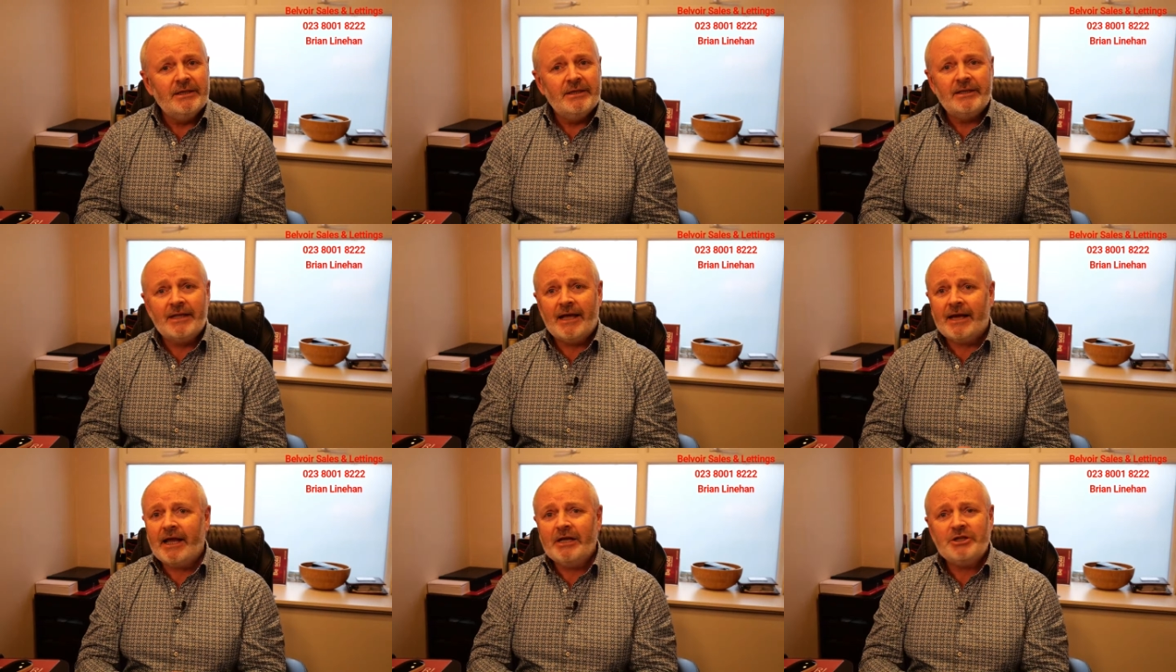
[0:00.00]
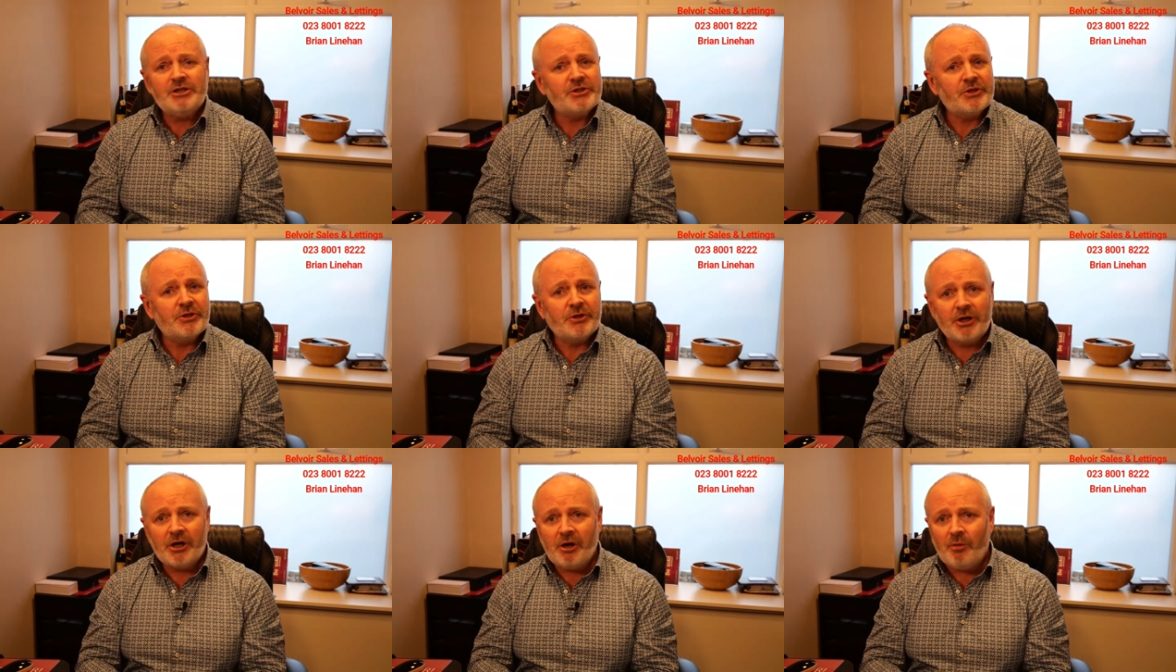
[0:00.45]
that agent's
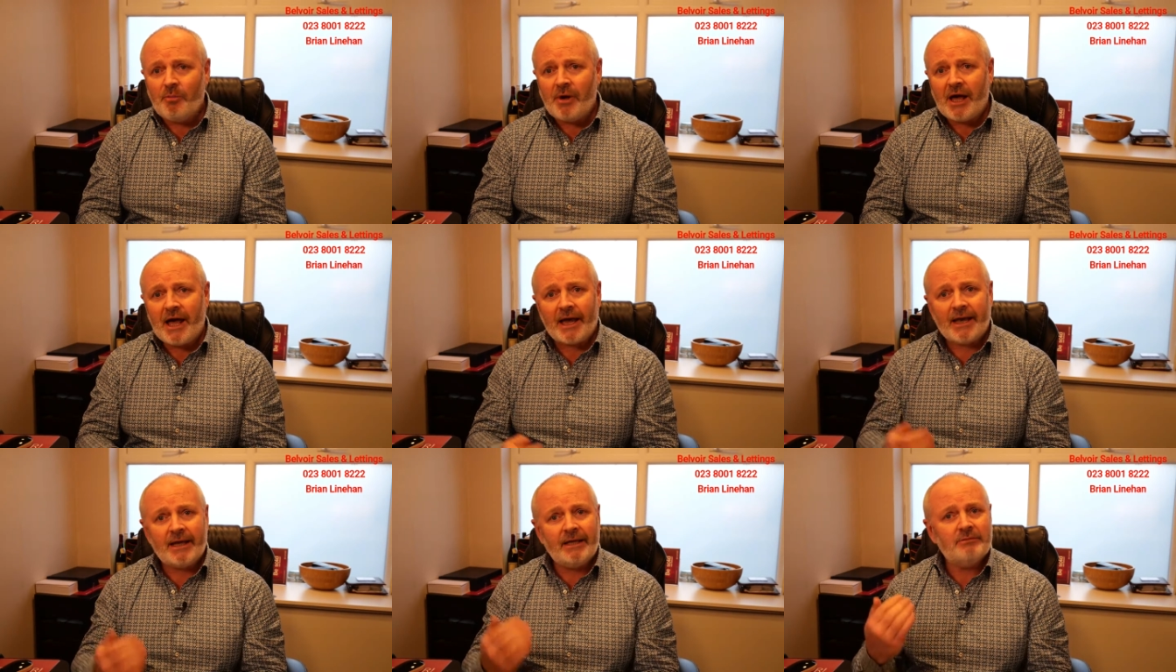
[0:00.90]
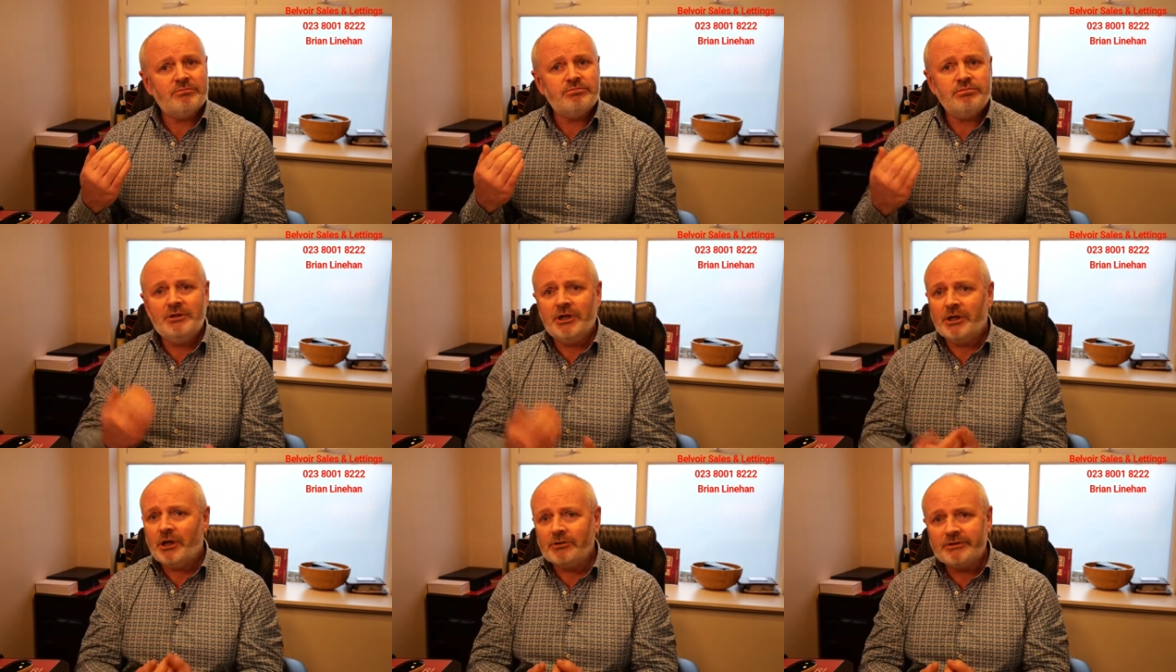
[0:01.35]
going to come back,
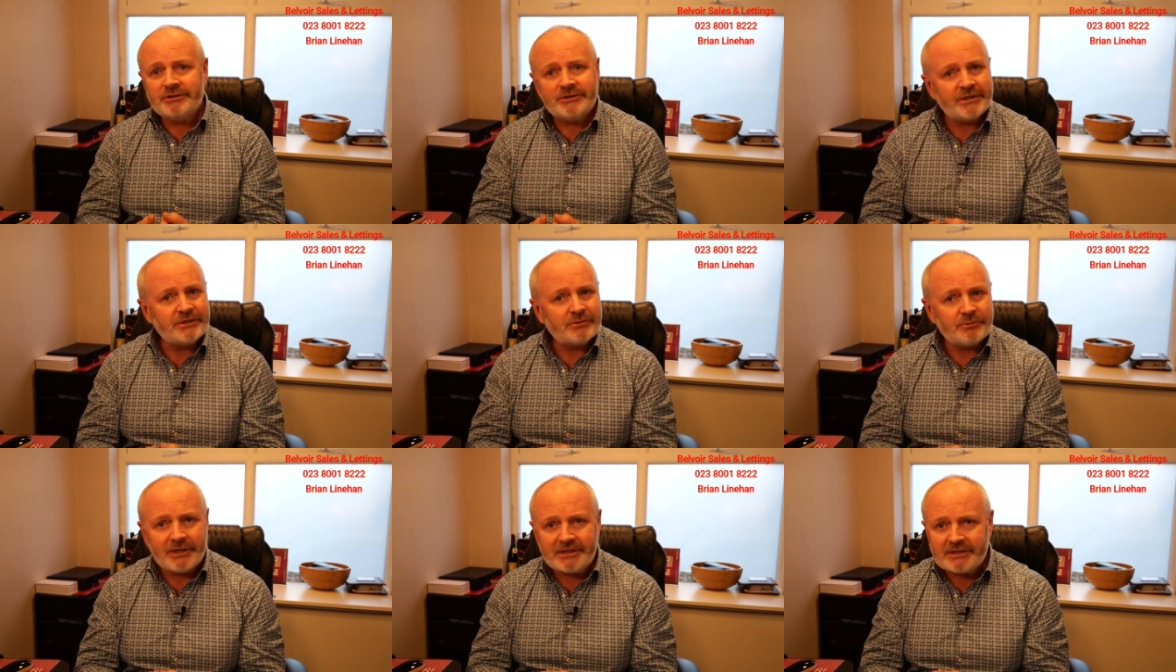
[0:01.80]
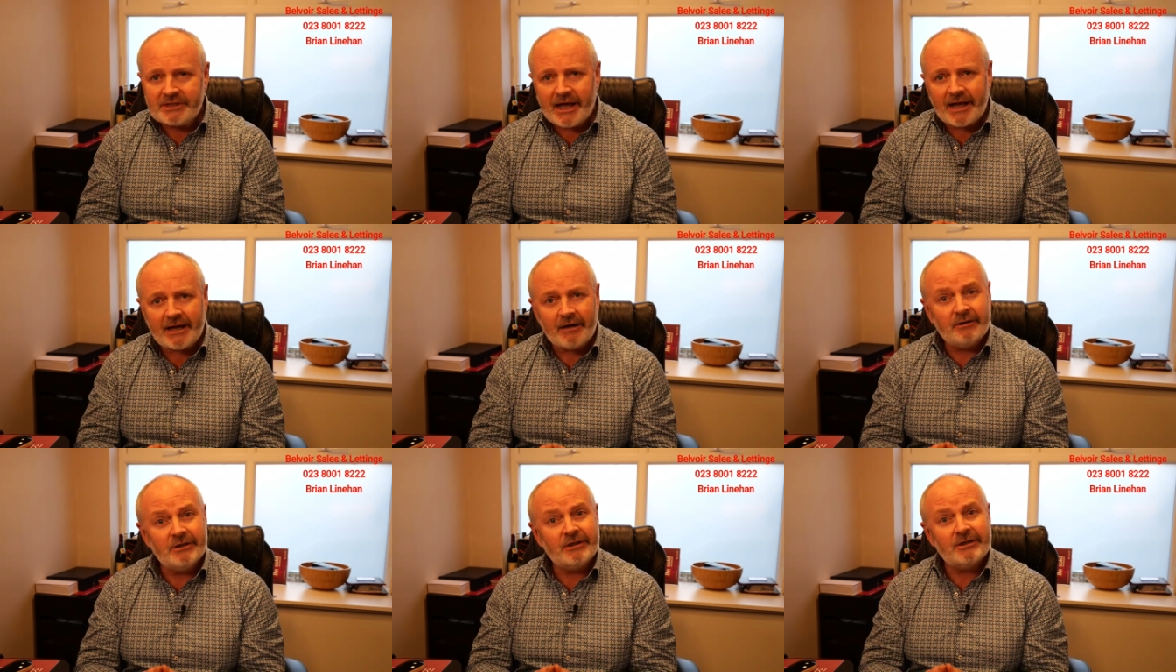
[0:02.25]
you know, 6 weeks
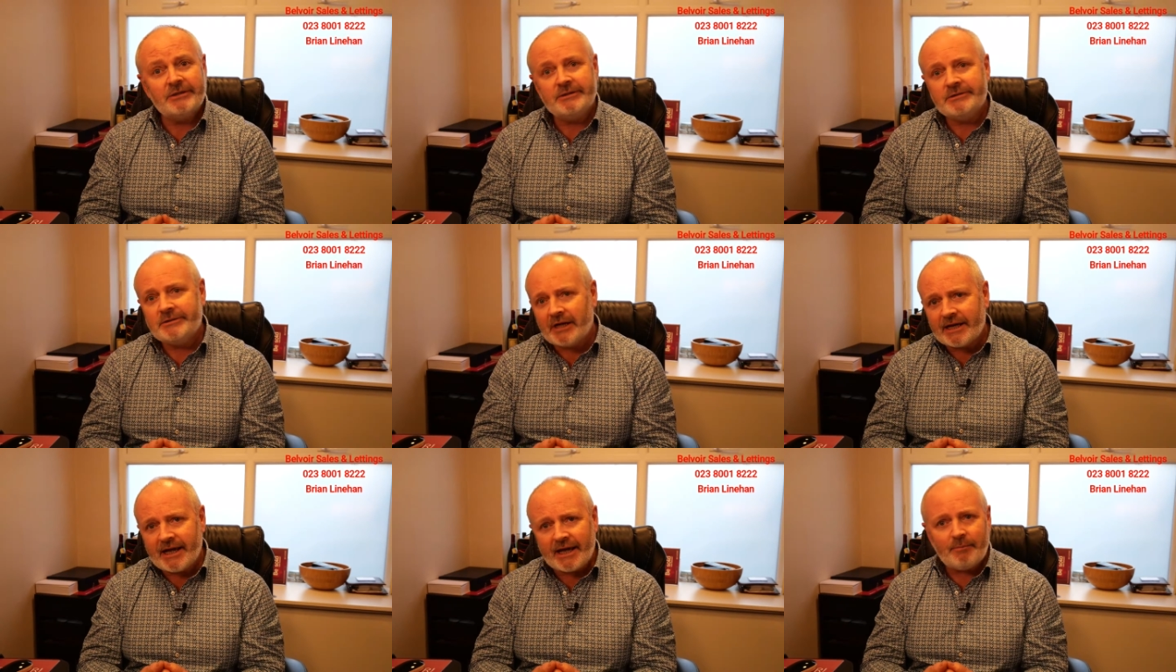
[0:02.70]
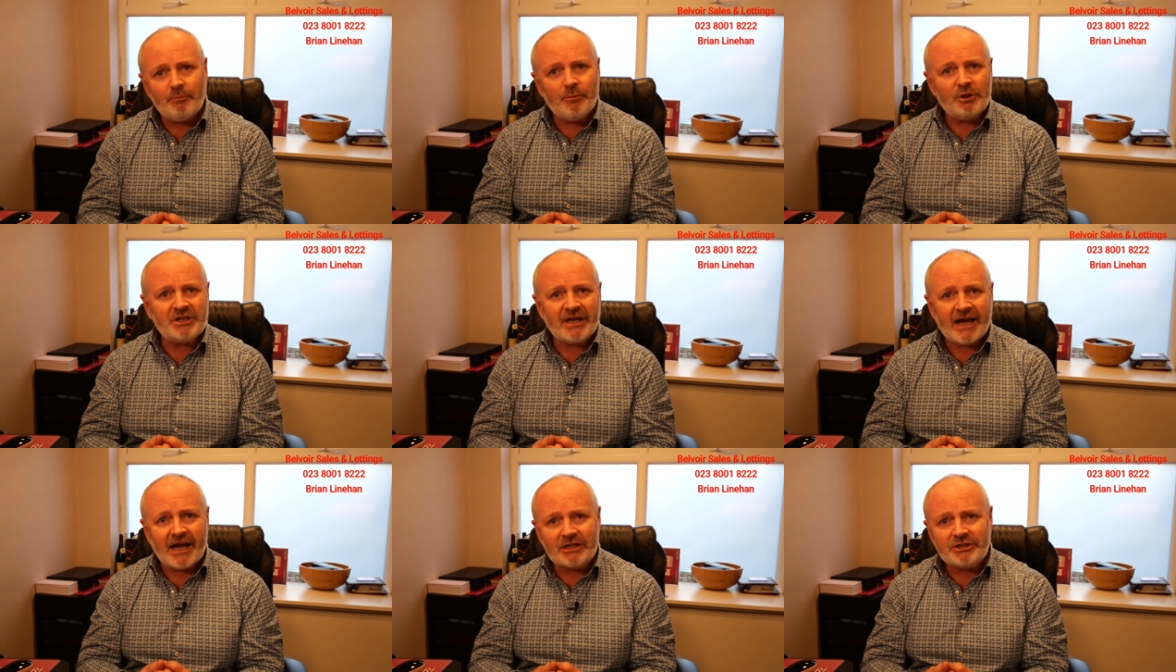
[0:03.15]
later, look, not getting
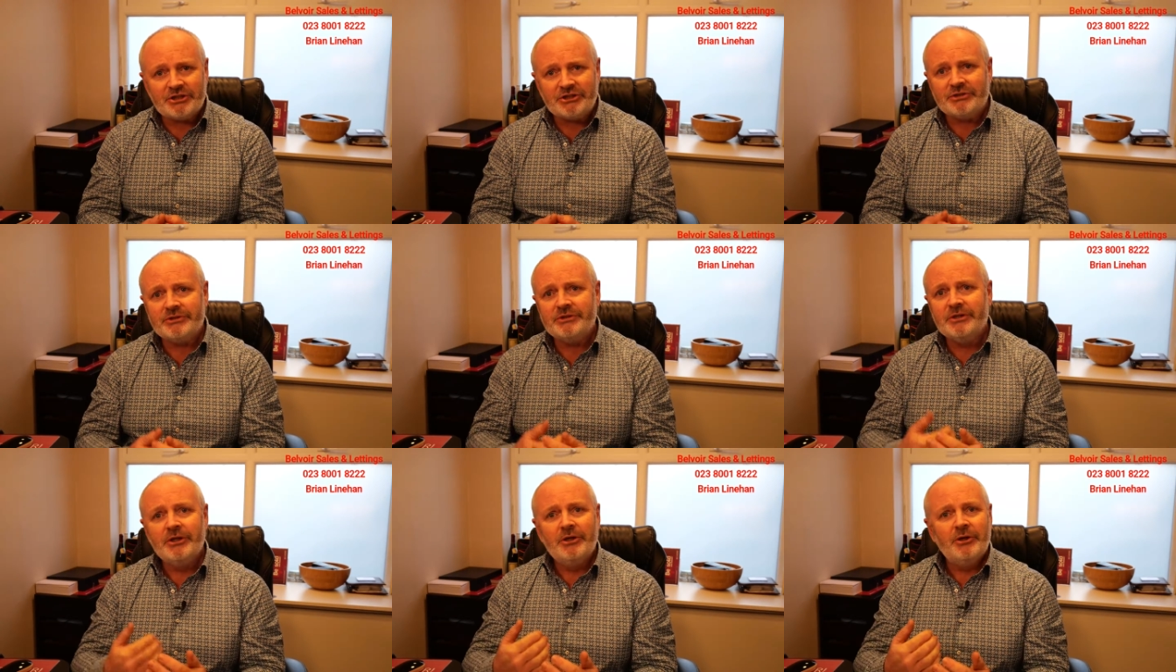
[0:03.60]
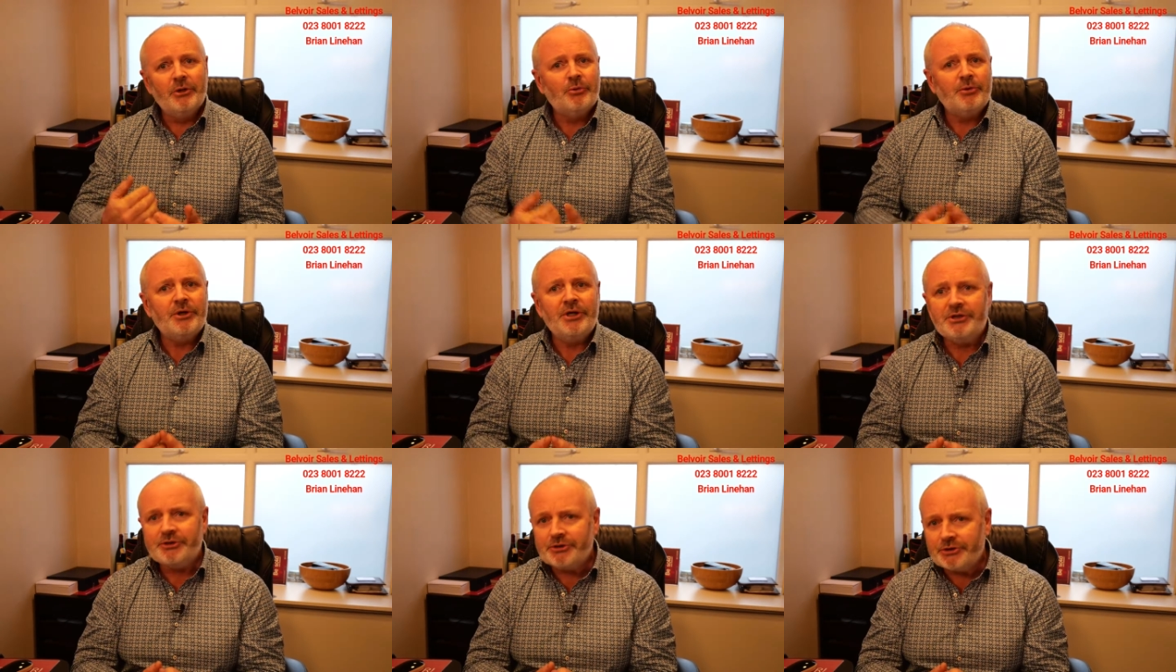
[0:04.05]
much action,
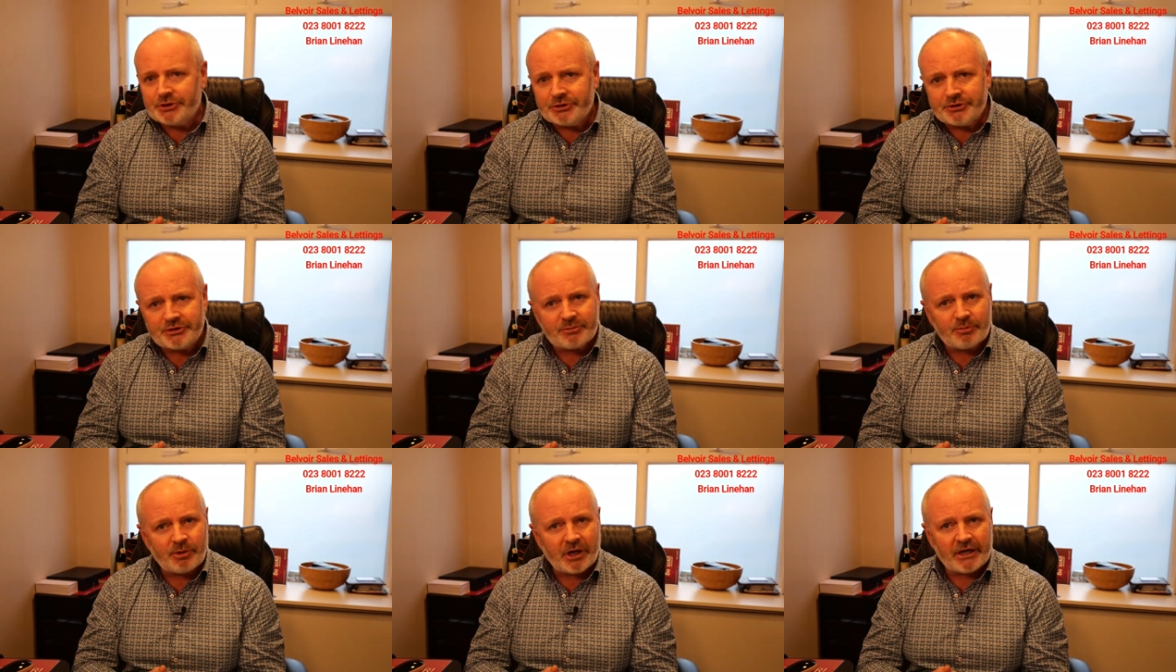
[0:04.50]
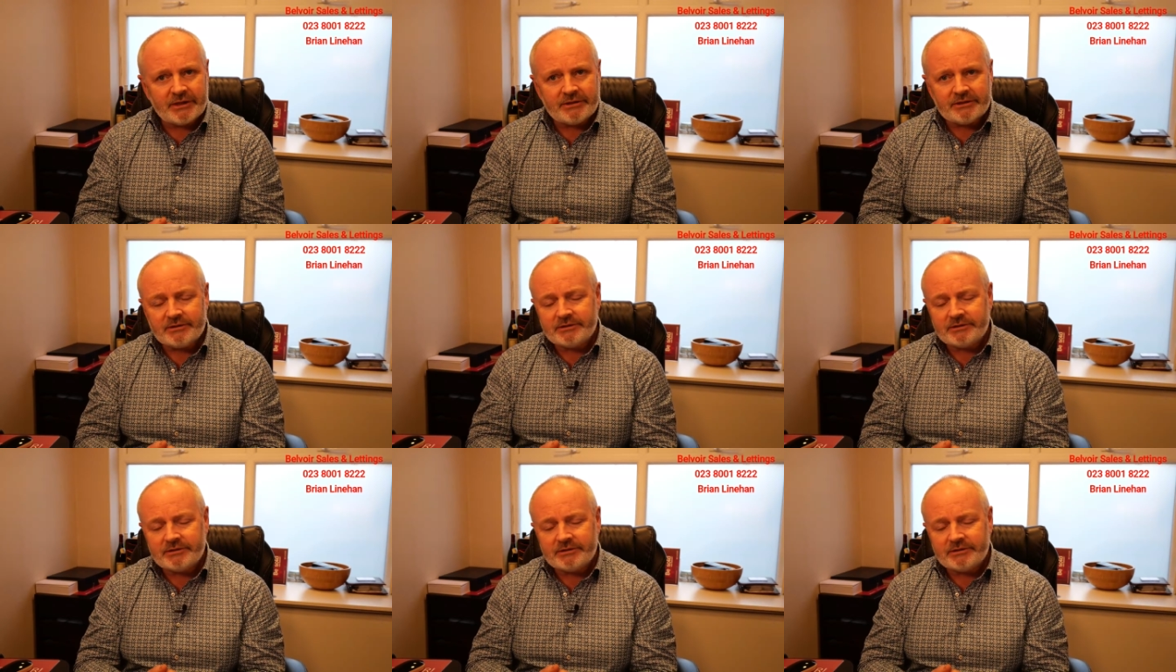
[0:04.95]
we need to reduce the price.